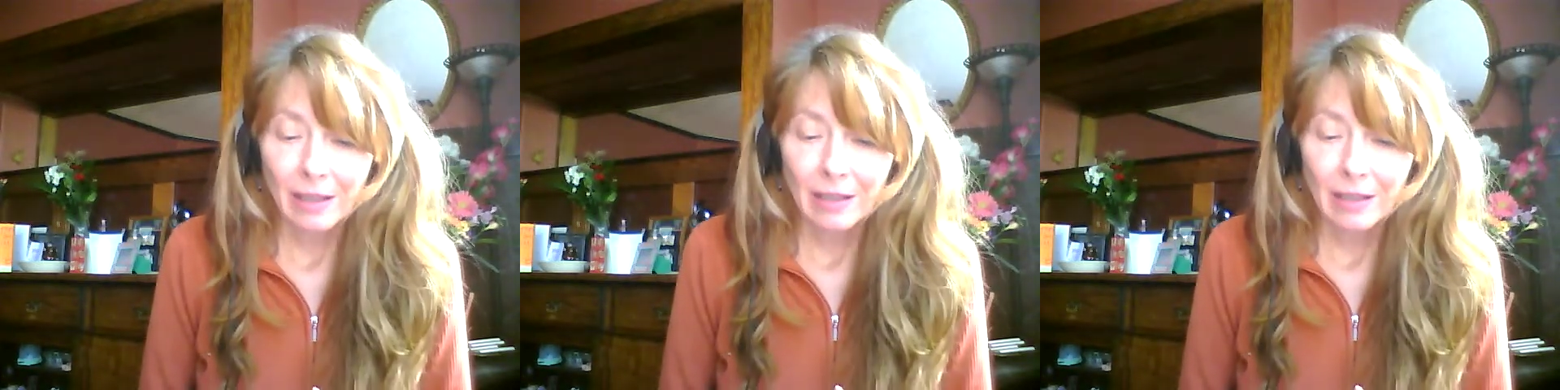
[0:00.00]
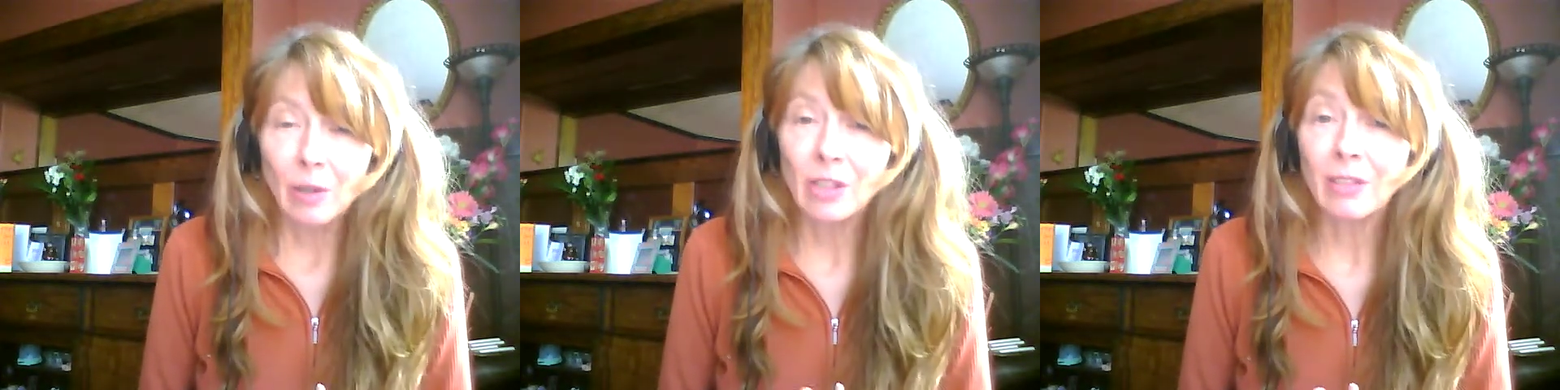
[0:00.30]

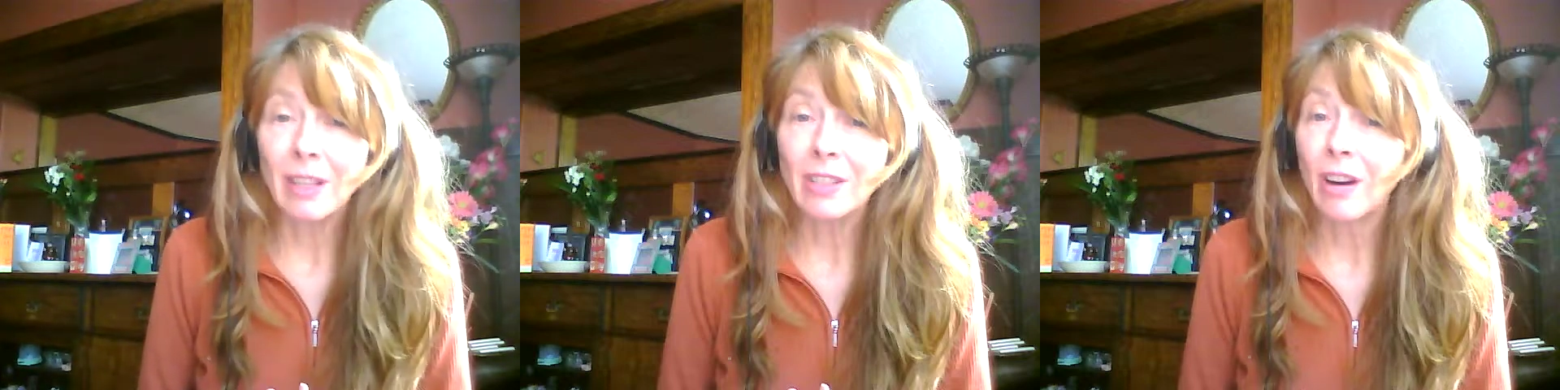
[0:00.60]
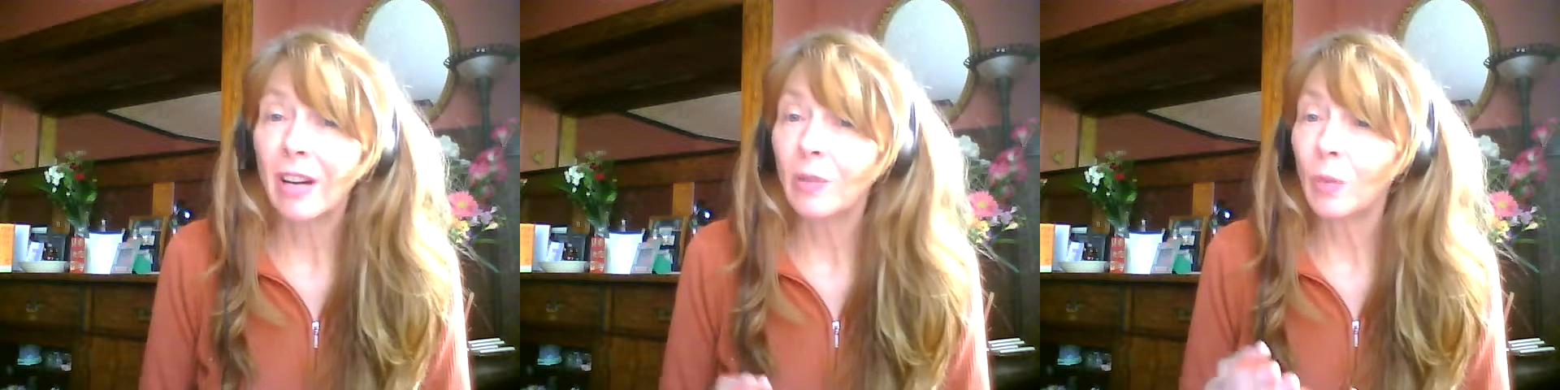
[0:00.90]
So I took that
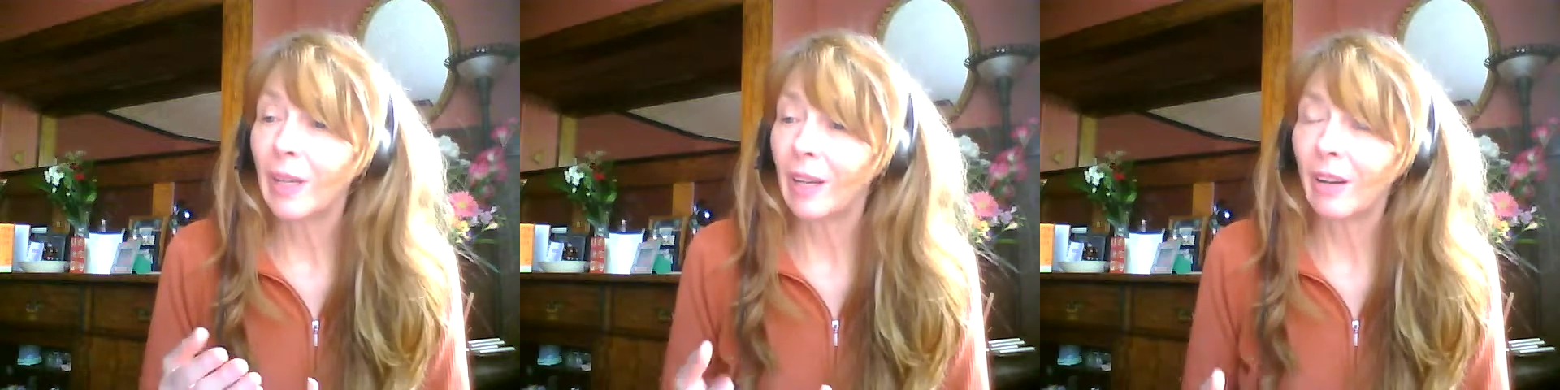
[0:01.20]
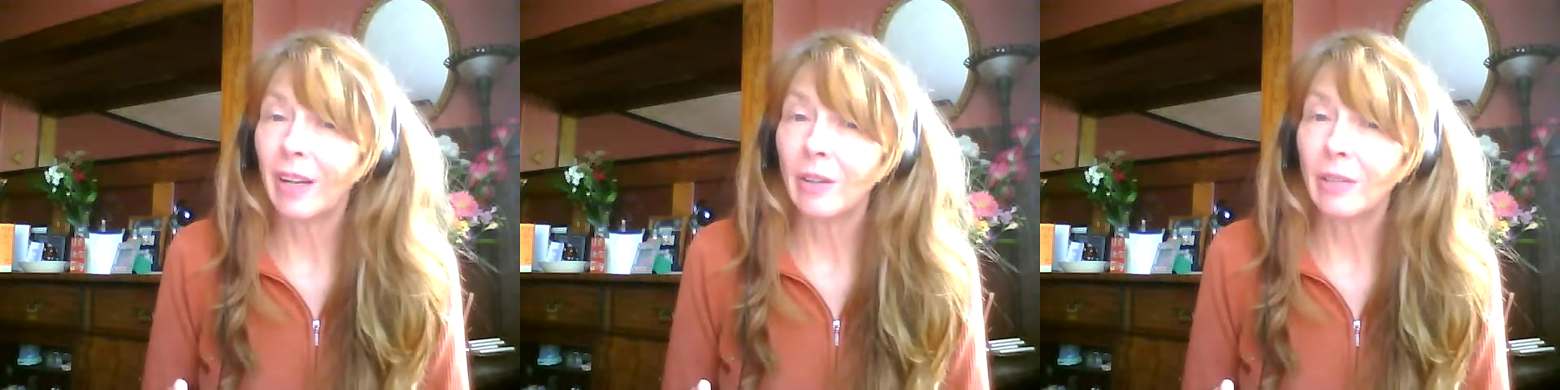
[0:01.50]
to heart, and when I
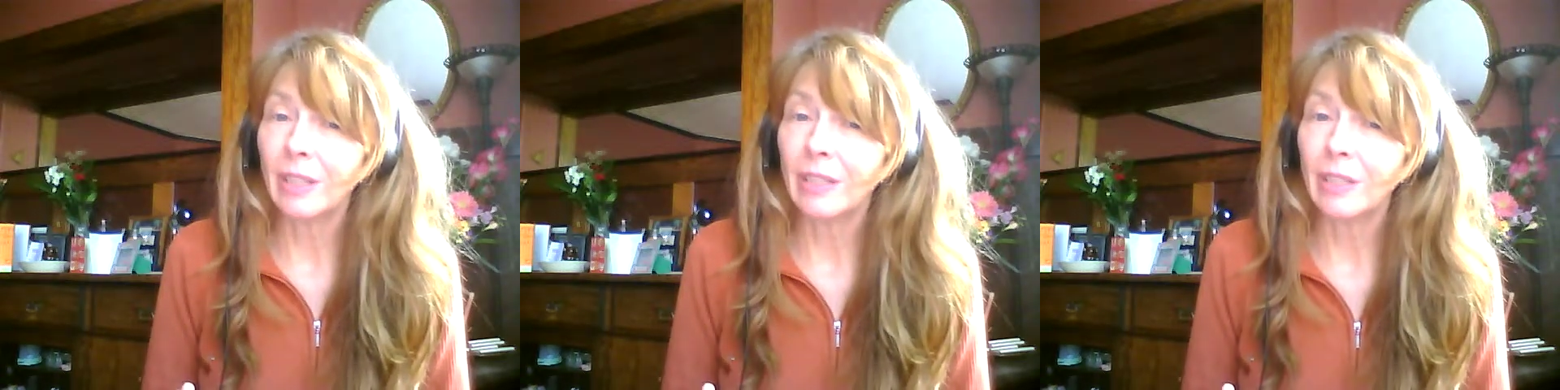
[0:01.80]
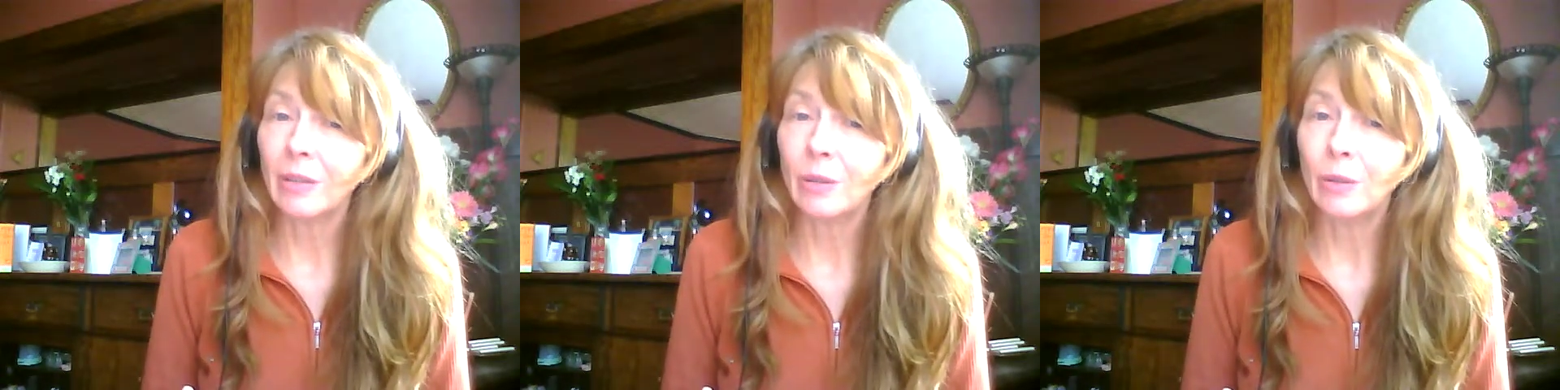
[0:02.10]
got out
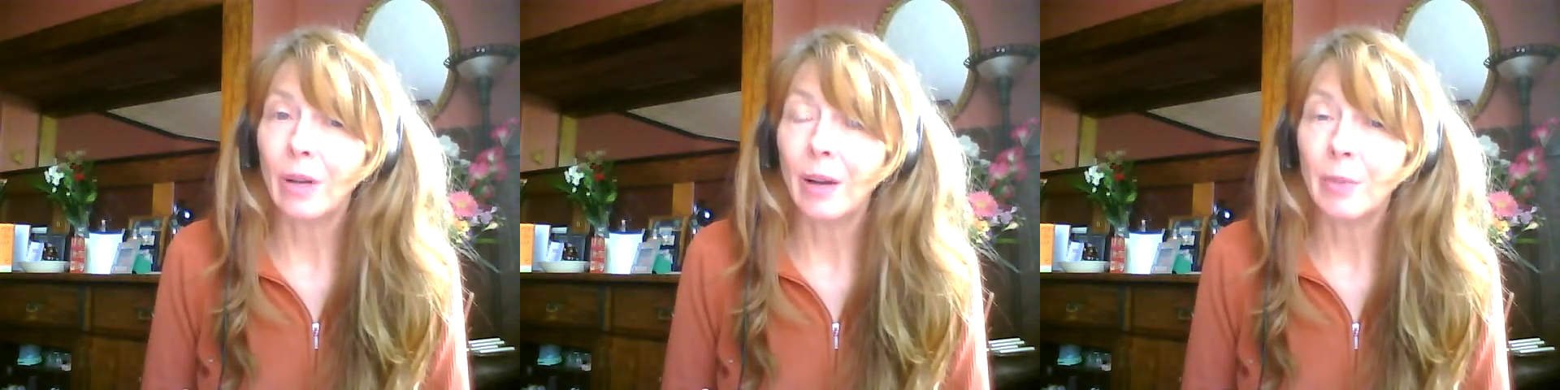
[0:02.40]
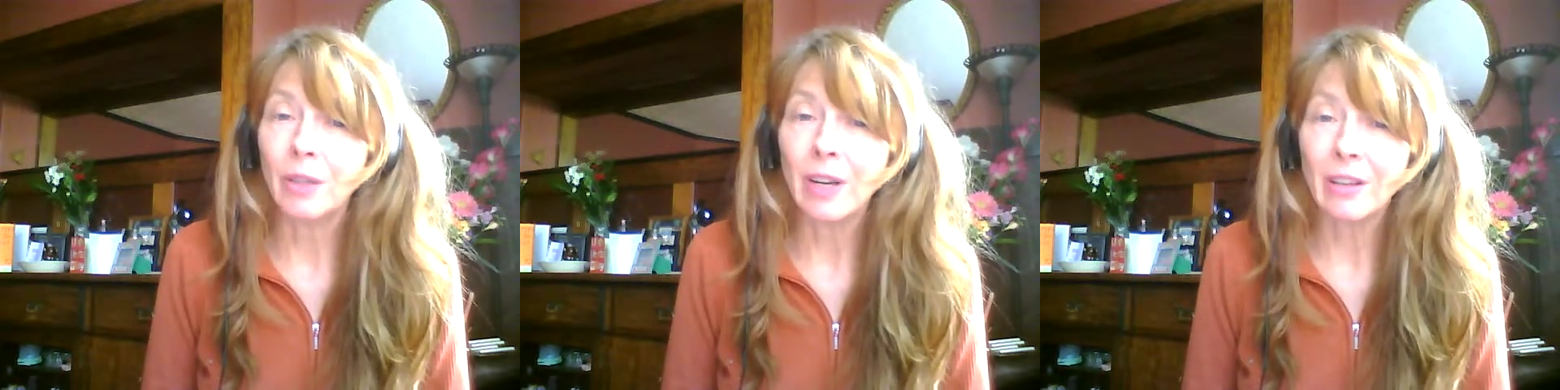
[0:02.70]
into
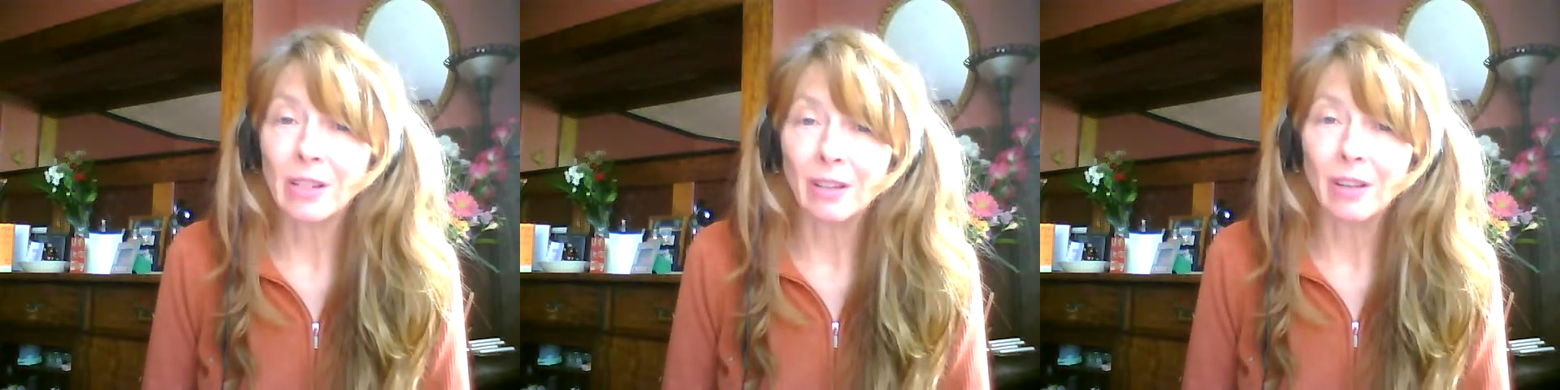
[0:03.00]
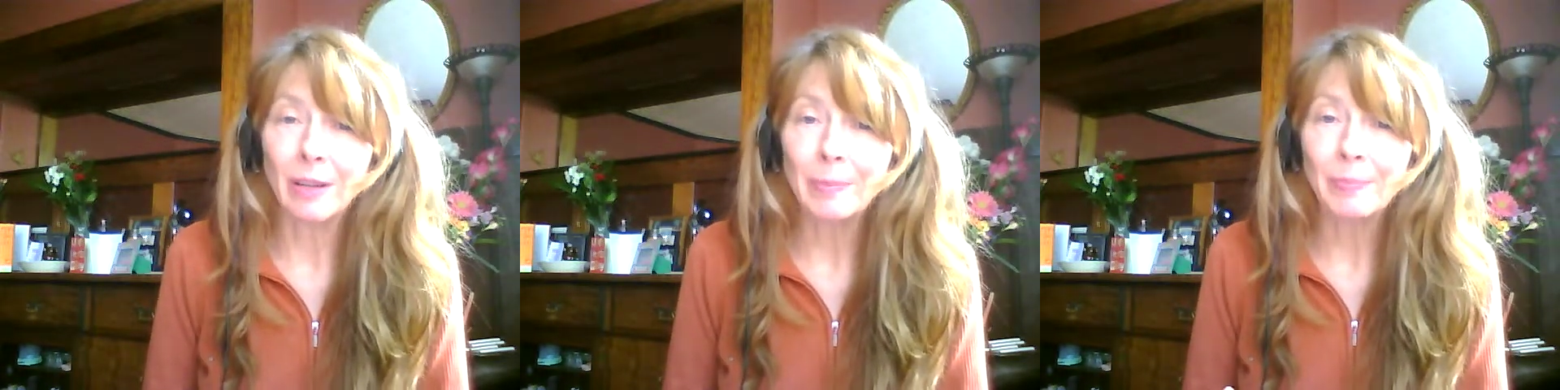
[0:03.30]
her hair
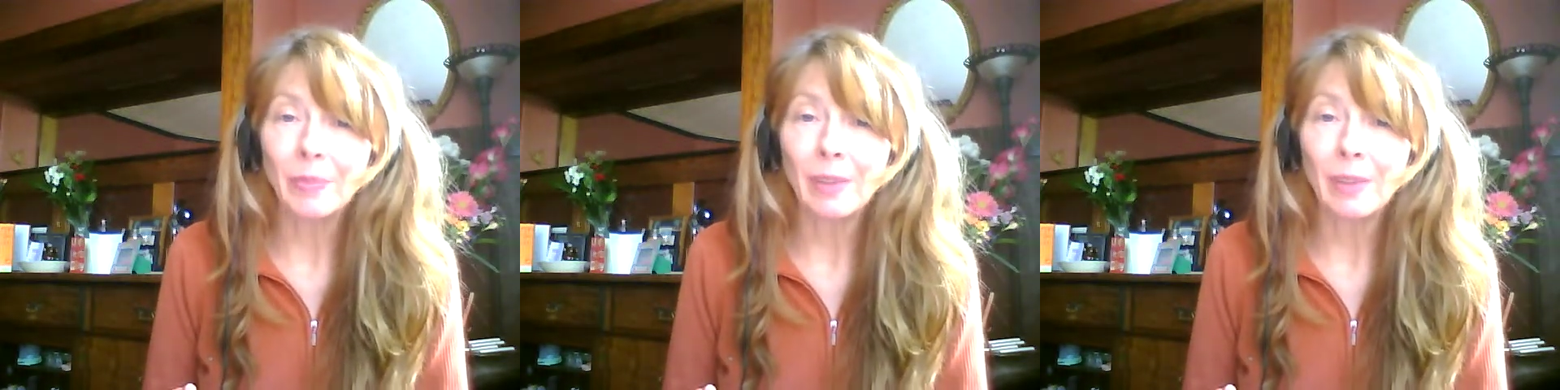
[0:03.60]
salon,